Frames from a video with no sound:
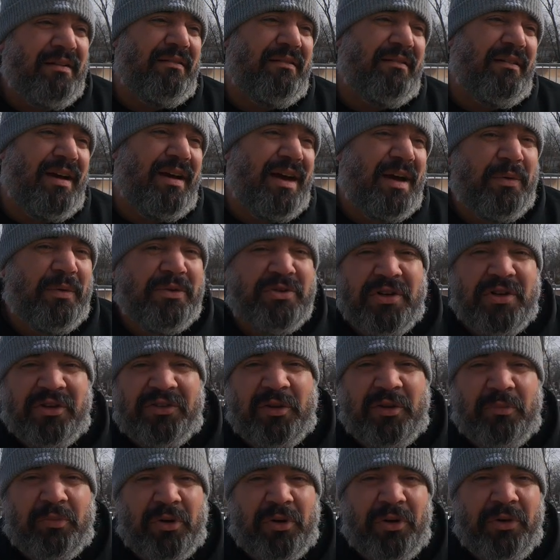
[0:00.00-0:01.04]
I would trust
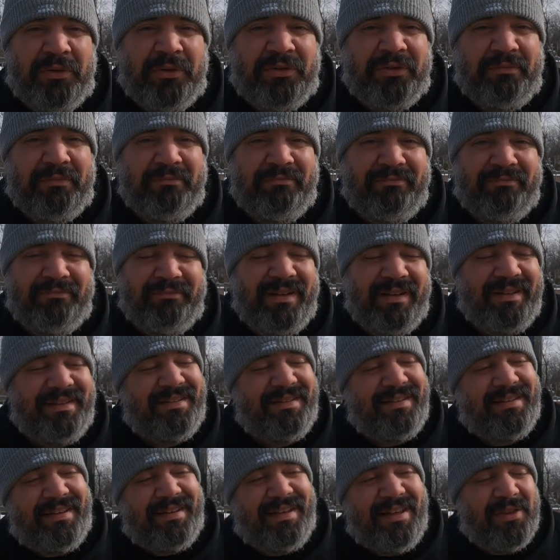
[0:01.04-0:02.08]
the pros.
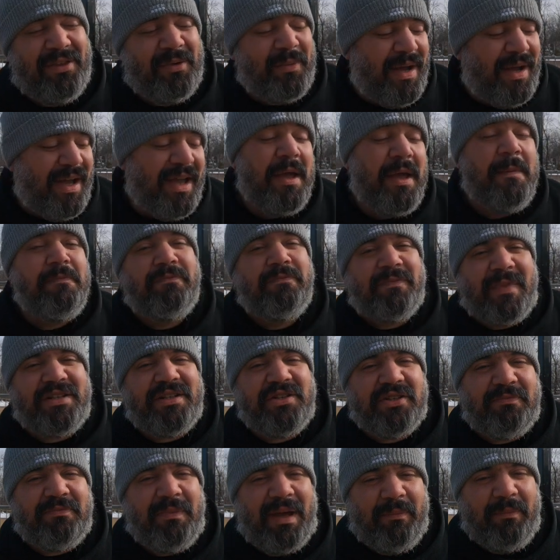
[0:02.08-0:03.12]
Either way, that's
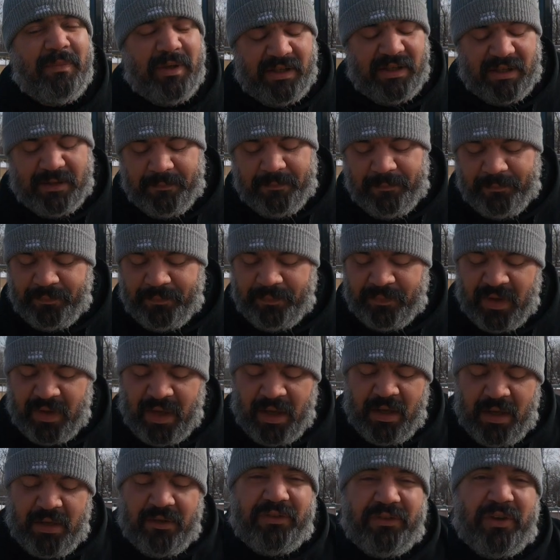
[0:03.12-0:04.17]
just my opinion.
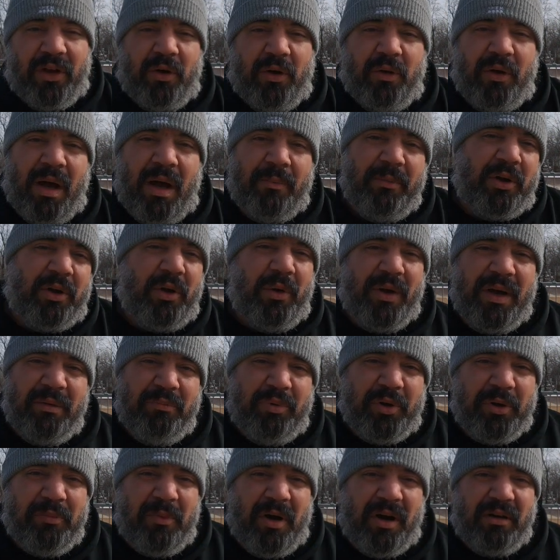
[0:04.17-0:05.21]
So I'm gonna go ahead and put
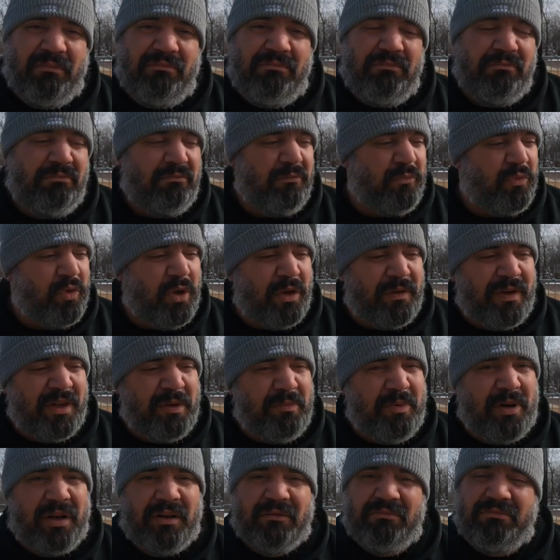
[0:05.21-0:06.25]
them on, roll around the
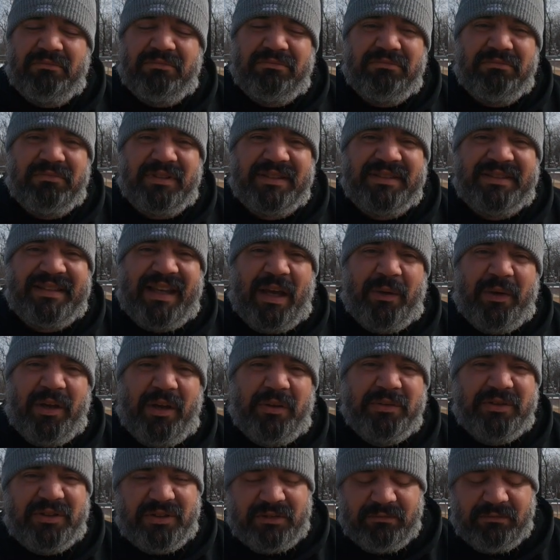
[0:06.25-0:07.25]
park, let's see how it goes.